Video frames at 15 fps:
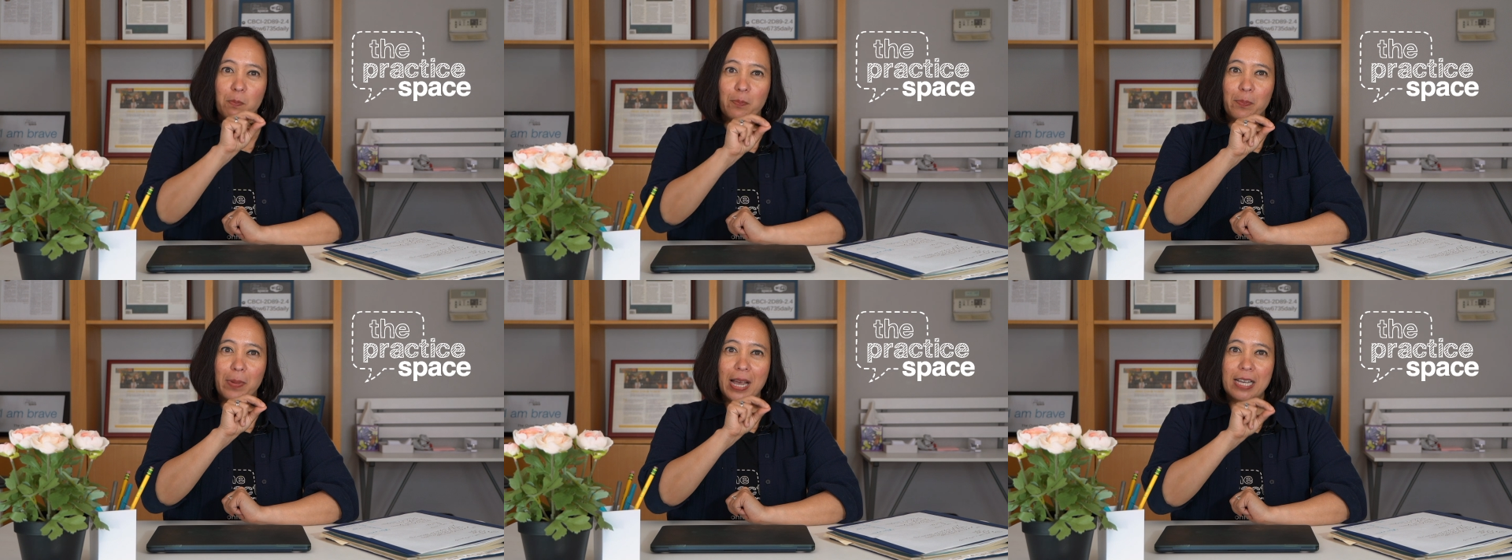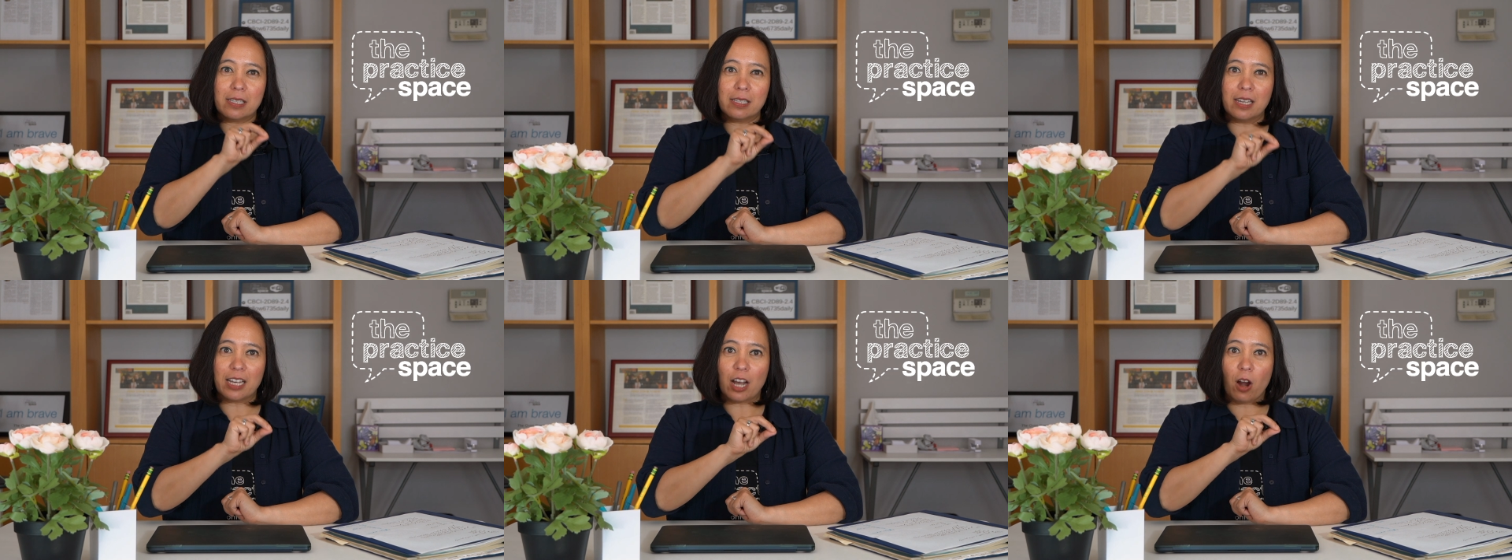
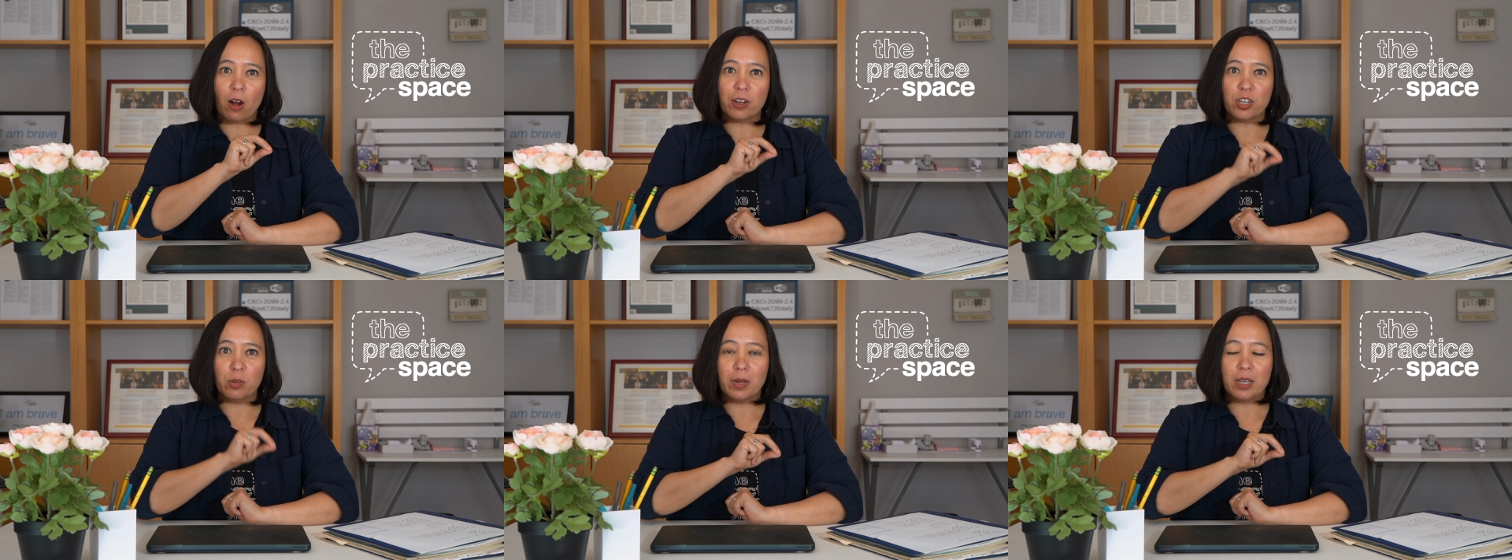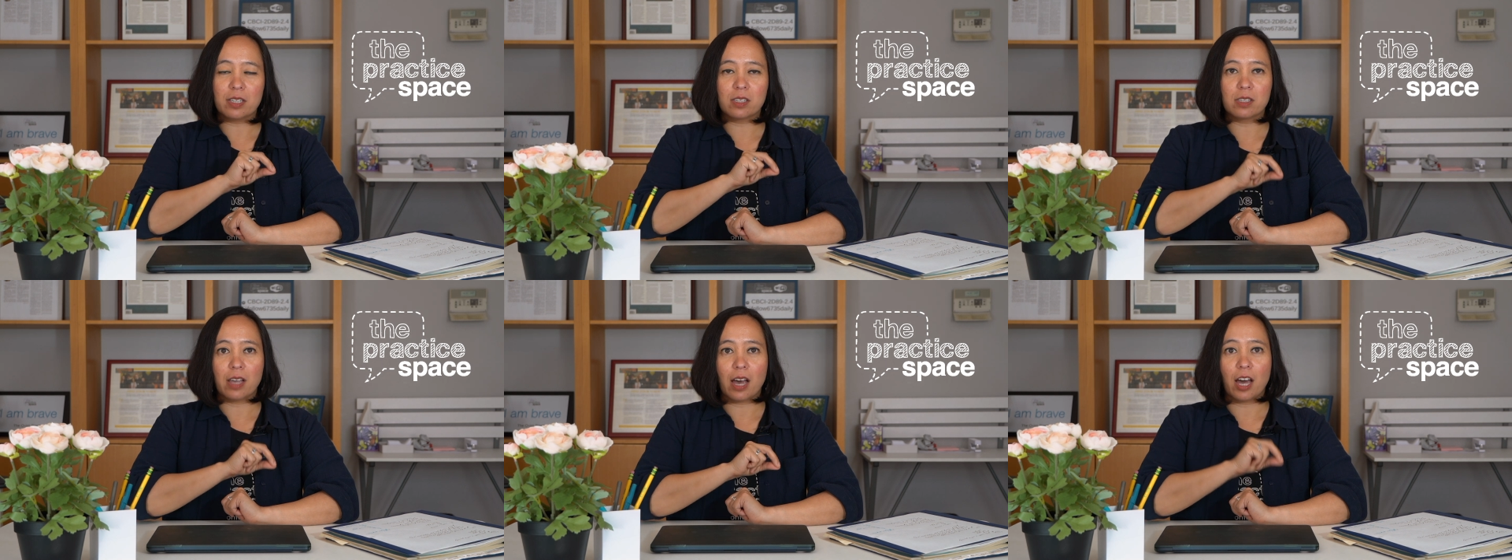basic
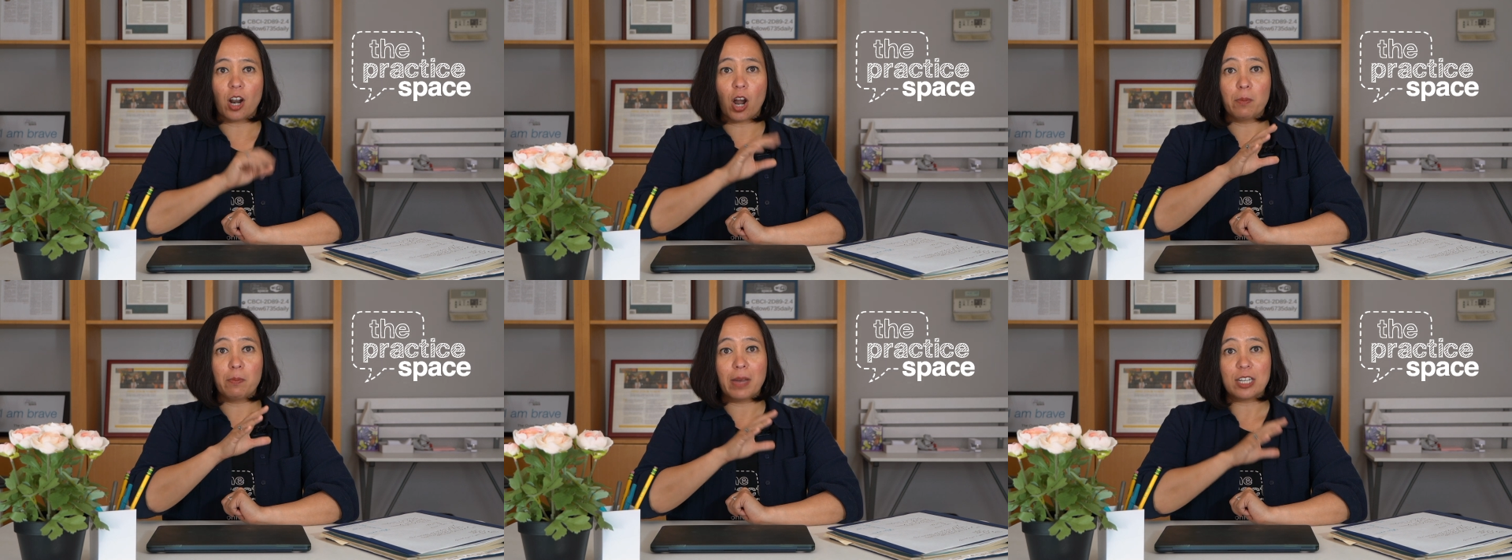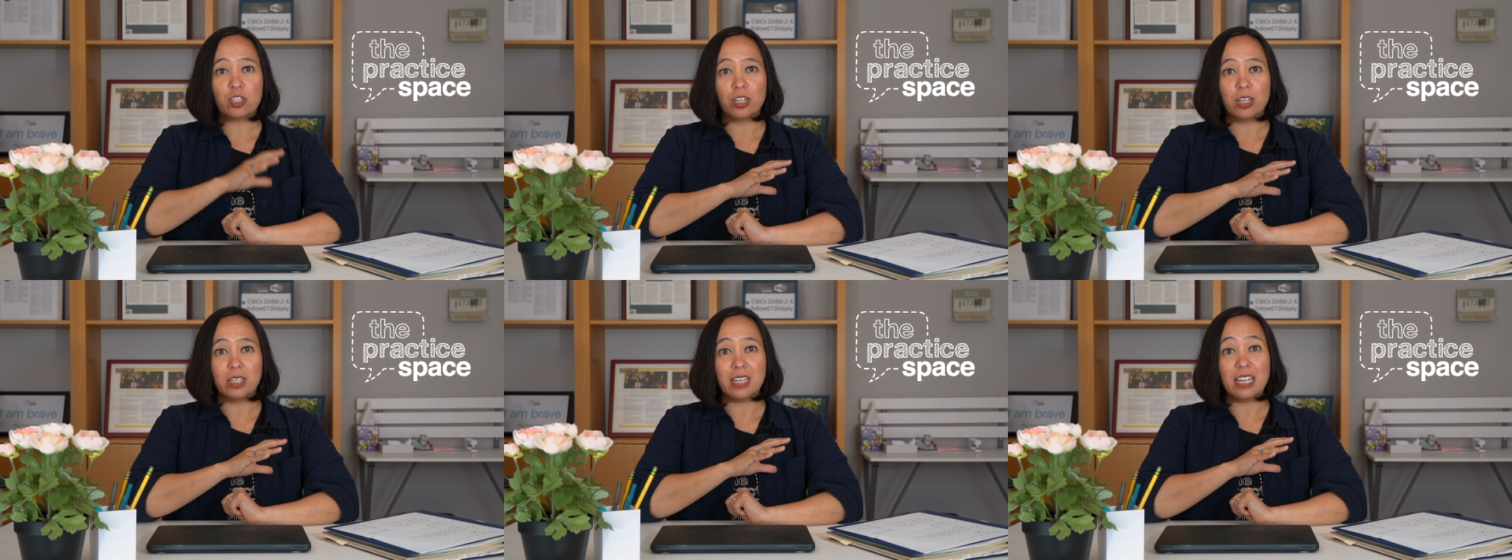arguments that are
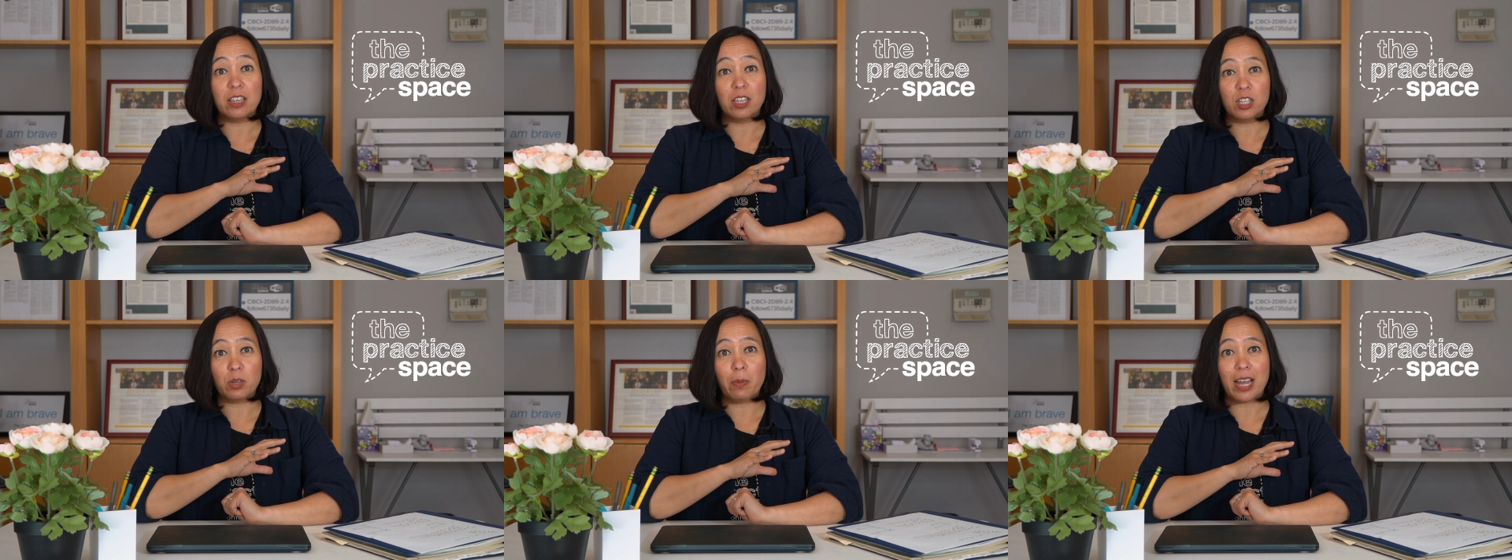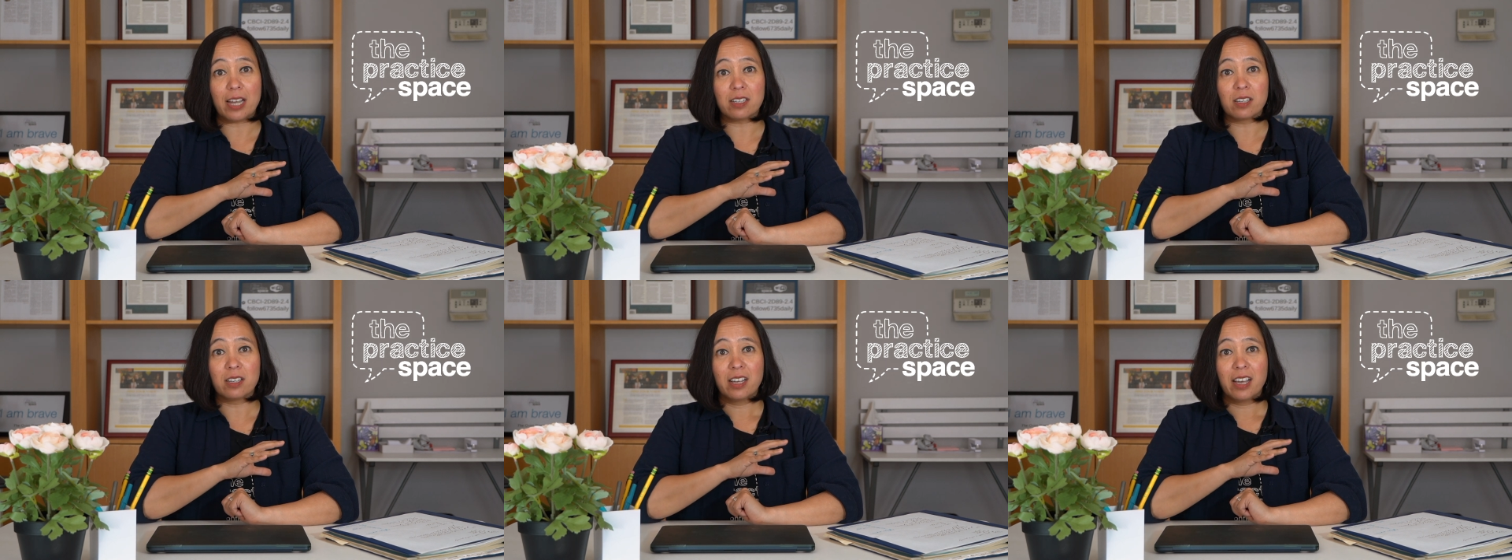mentioned in the debate.